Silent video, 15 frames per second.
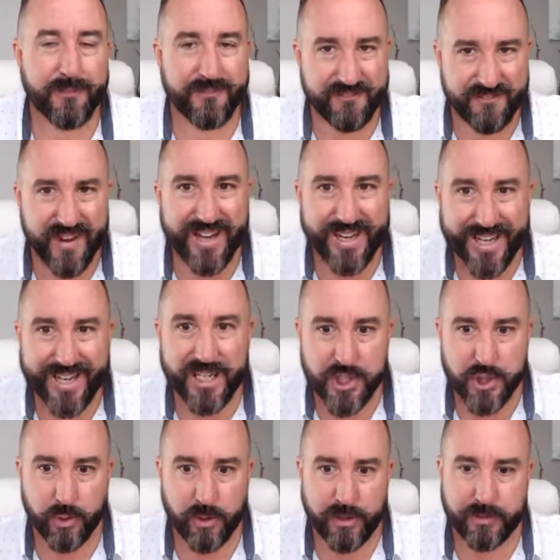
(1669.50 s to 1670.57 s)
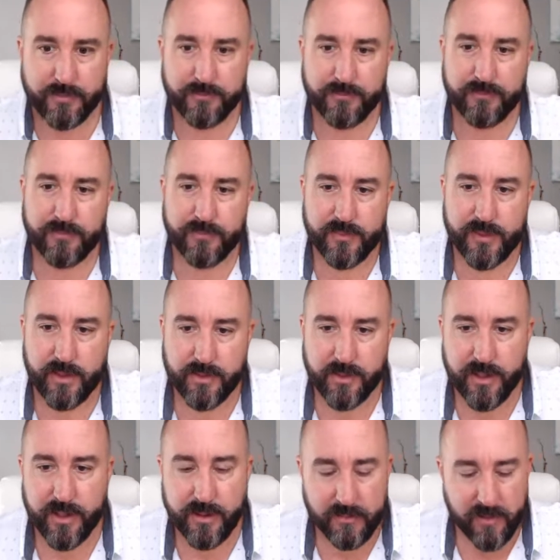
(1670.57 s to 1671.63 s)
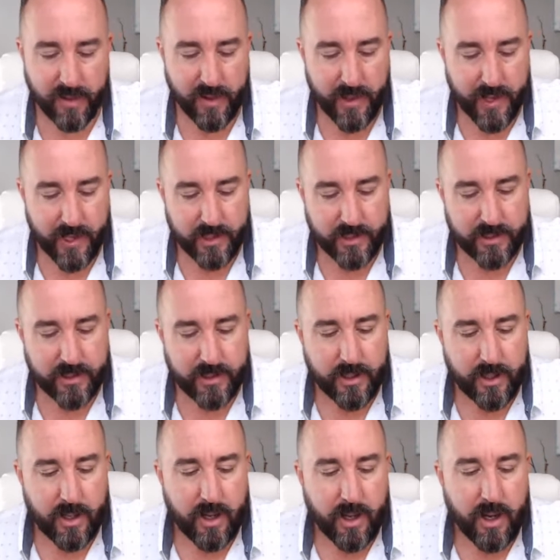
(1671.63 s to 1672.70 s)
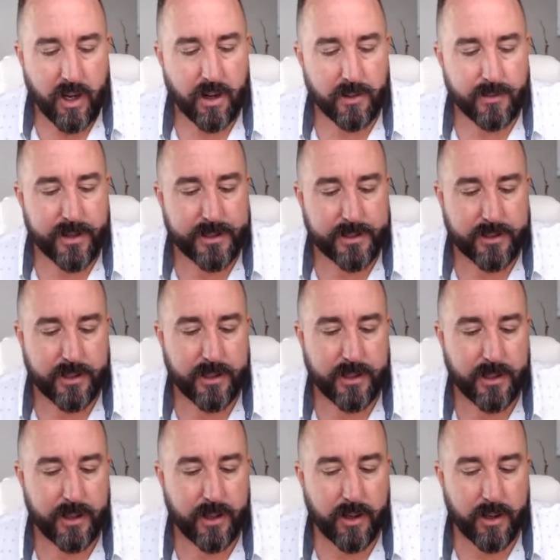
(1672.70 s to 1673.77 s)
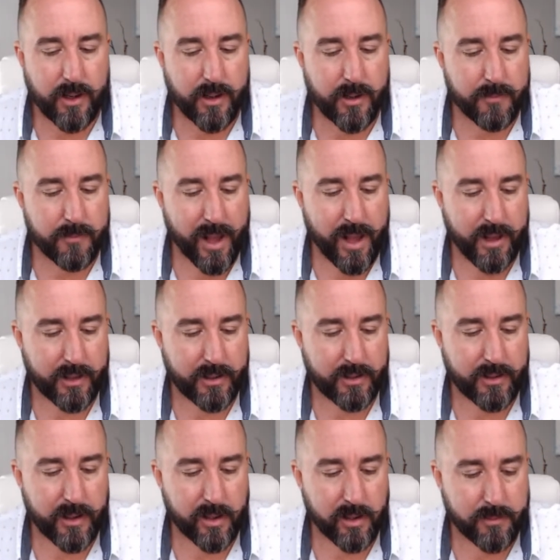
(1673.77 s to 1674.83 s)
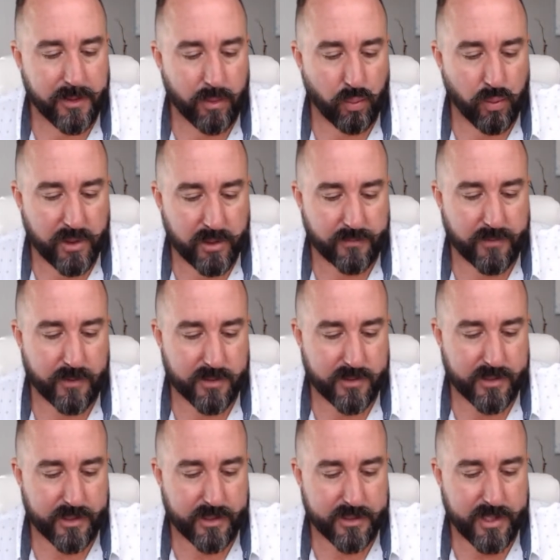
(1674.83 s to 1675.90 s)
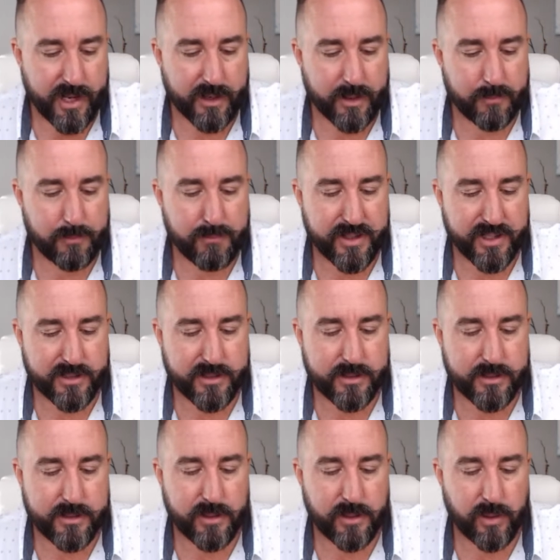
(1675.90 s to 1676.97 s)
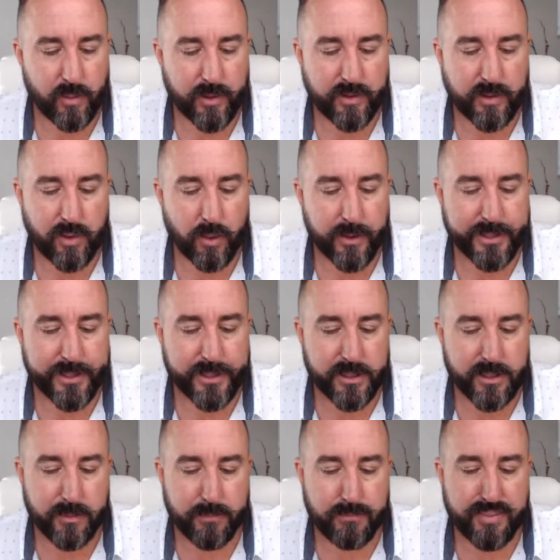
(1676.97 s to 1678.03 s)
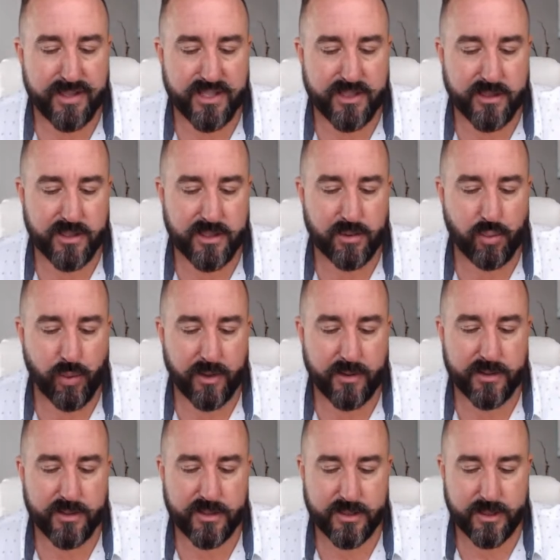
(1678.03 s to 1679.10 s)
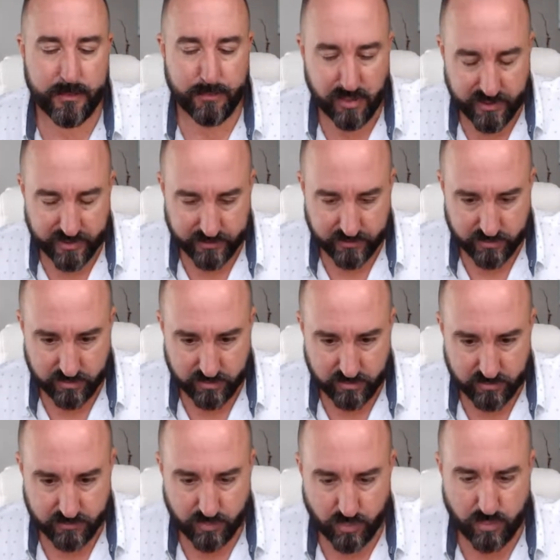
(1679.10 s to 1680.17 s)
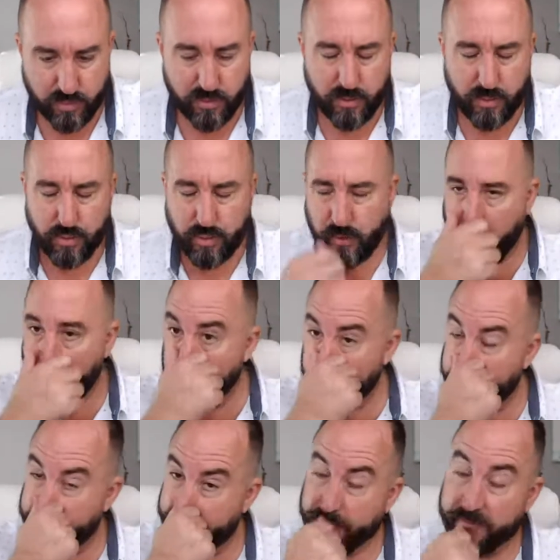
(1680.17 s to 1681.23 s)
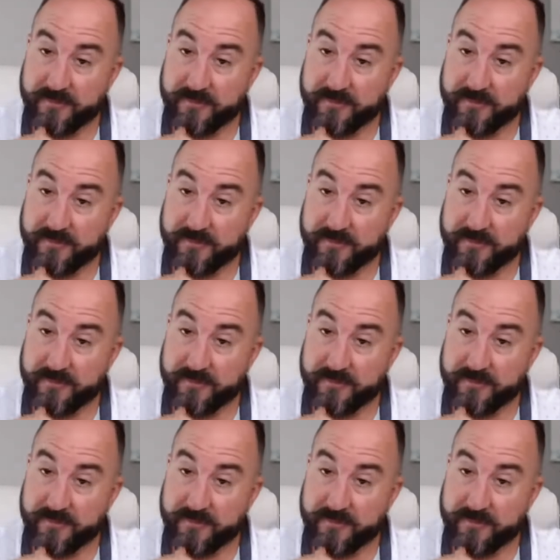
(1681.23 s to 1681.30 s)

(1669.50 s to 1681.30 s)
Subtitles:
financially. Okay. All right. Naomi Weaver says, how to best deal with going into business with siblings. Woo. Okay.